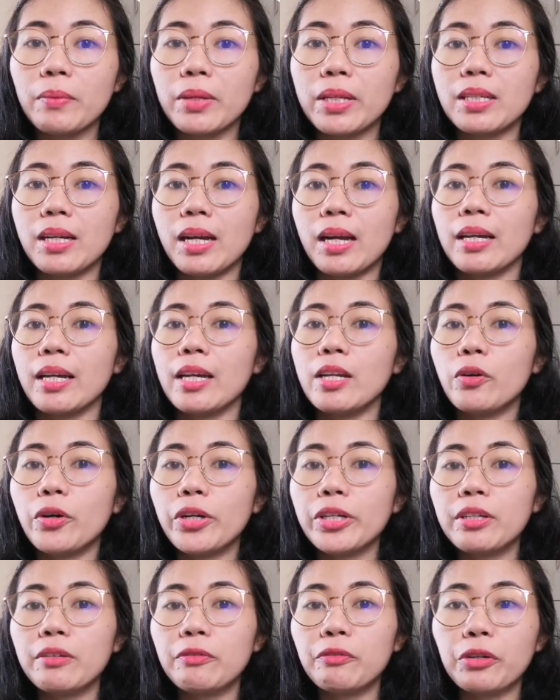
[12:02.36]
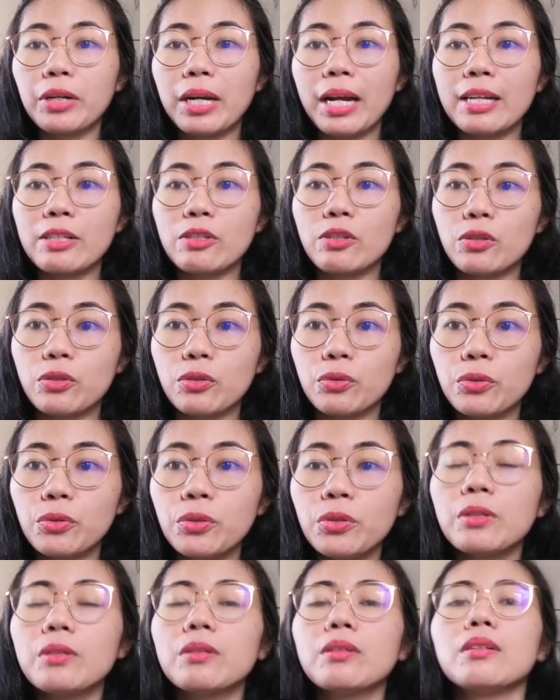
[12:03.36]
social media in order for us
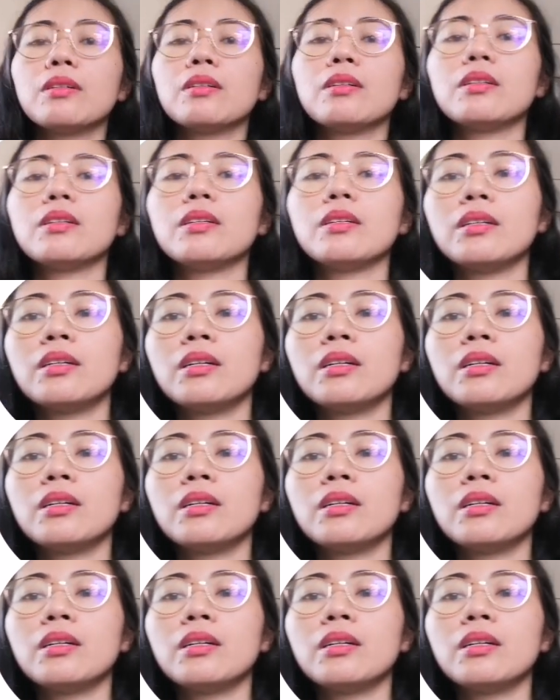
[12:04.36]
to